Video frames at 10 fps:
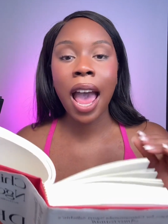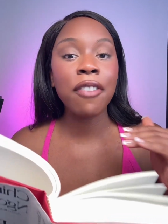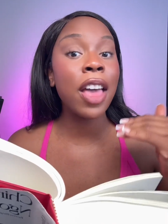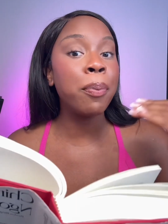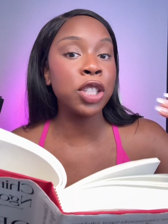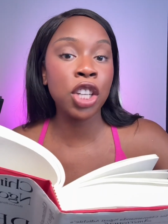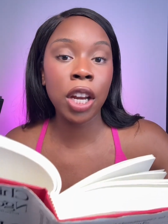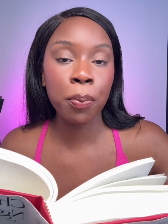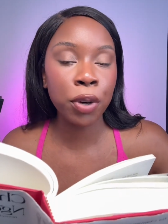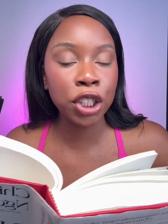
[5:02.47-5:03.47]
have that, but she
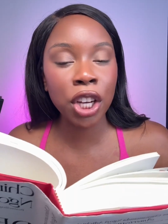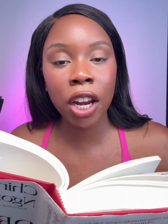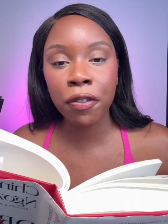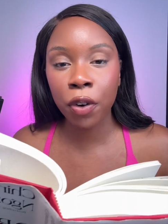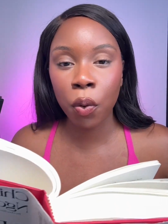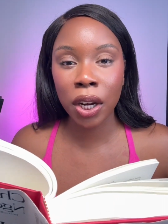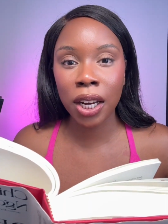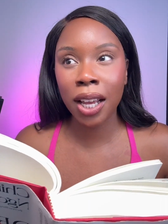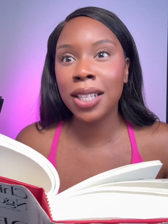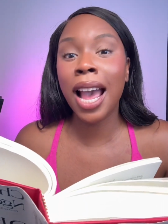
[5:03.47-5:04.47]
can appreciate it for what it
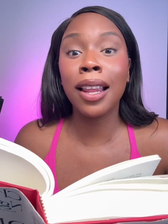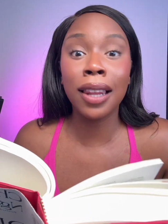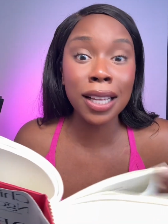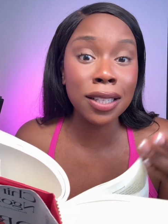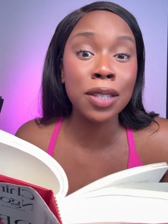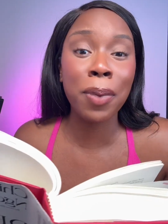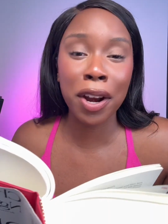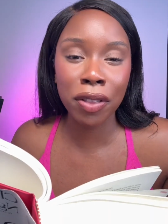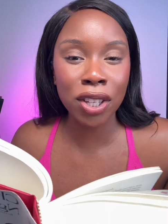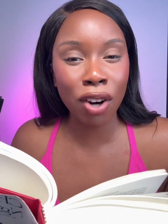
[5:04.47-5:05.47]
is. At least it's
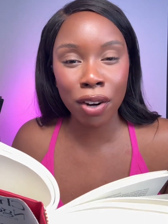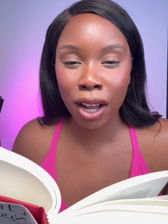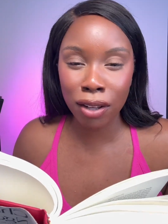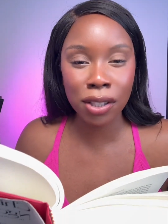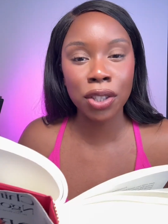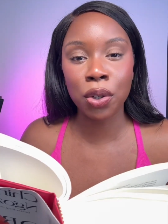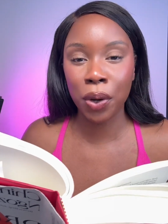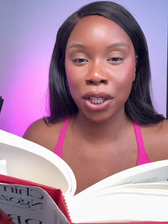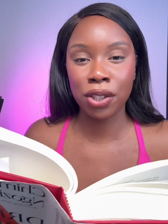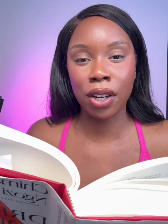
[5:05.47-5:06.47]
better than Darnell's
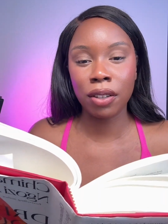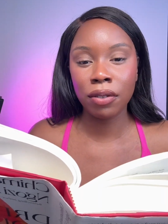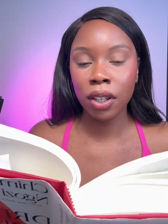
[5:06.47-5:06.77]
situation.